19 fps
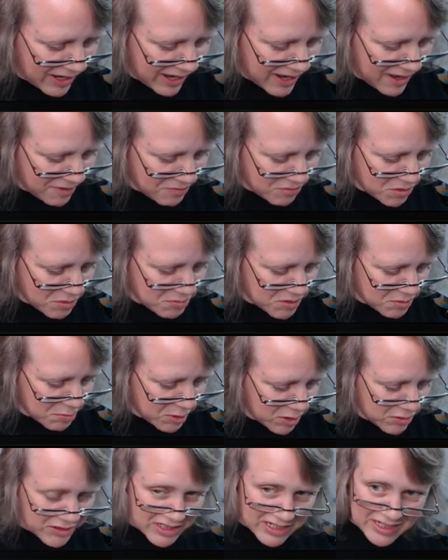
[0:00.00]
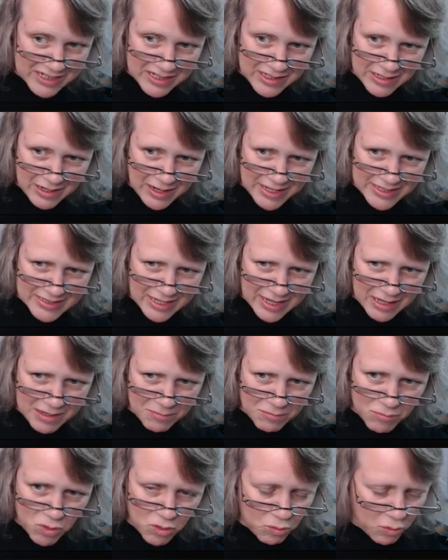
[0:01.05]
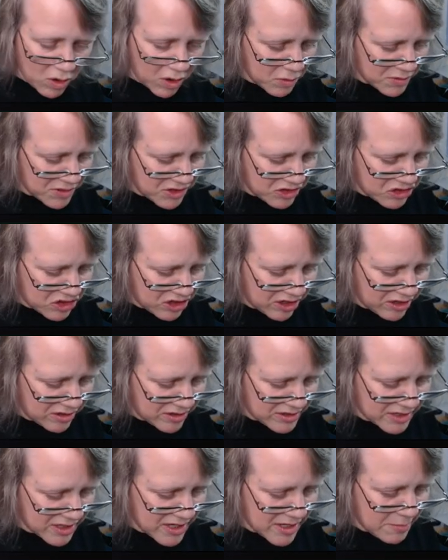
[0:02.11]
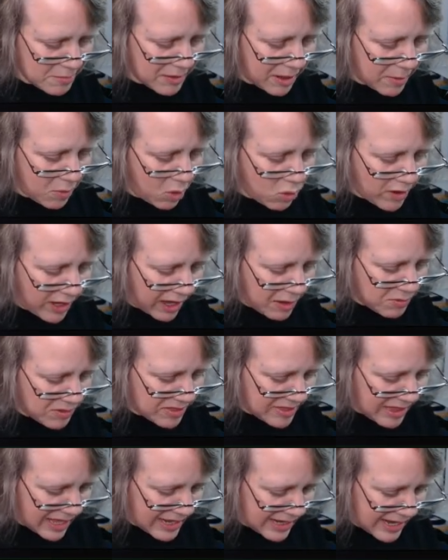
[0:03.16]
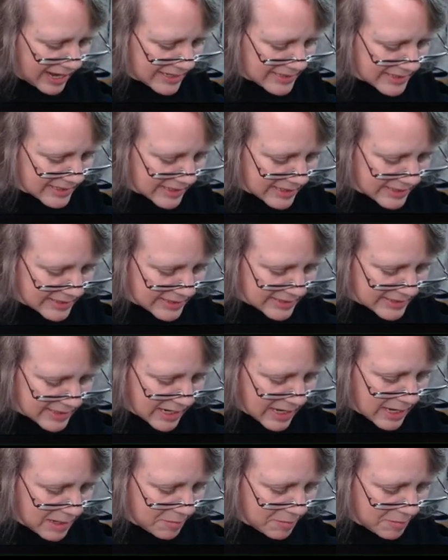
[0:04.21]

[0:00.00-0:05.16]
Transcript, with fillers: I have room to pose it as I work with the shield, but I'm okay with that as is.